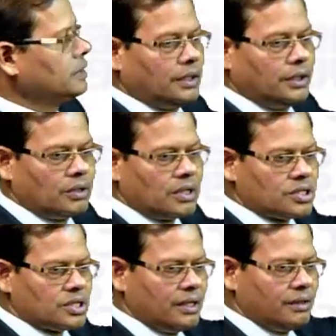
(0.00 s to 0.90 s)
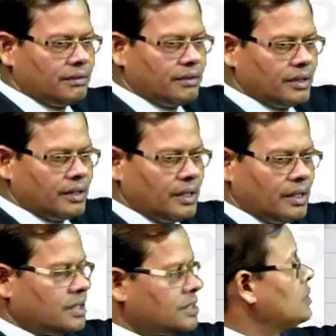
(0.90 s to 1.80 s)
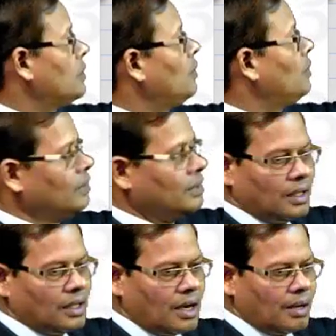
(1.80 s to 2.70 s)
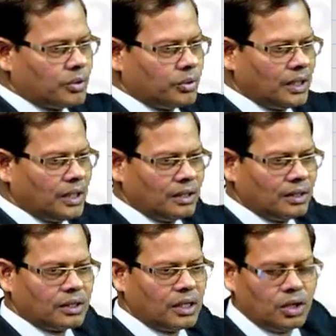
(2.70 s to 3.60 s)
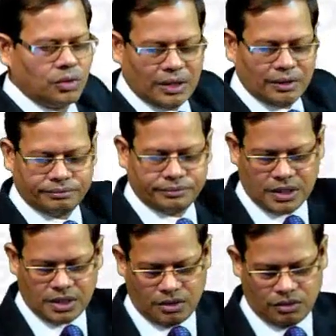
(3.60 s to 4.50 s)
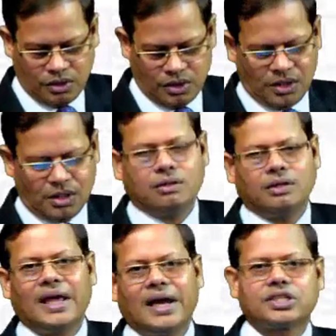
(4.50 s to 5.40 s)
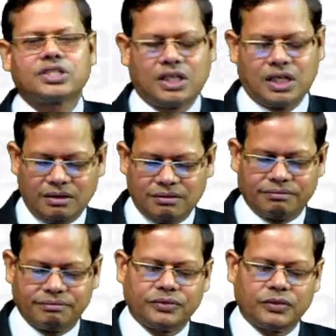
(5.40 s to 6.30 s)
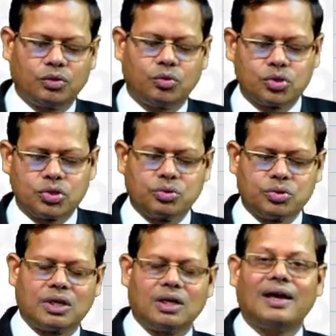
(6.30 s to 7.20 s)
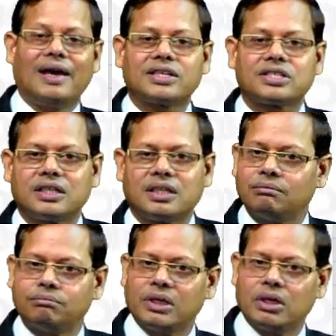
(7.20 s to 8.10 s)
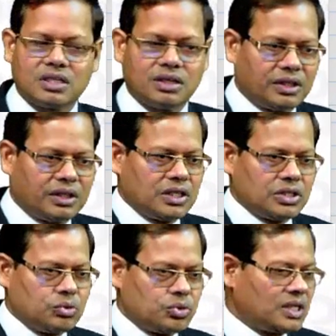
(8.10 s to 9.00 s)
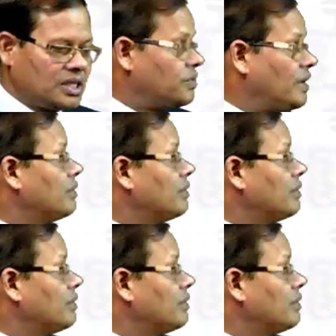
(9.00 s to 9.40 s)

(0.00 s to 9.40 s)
you understand. So, come to the third one, electricity, goods used in electricity, because everything is goods, that is why I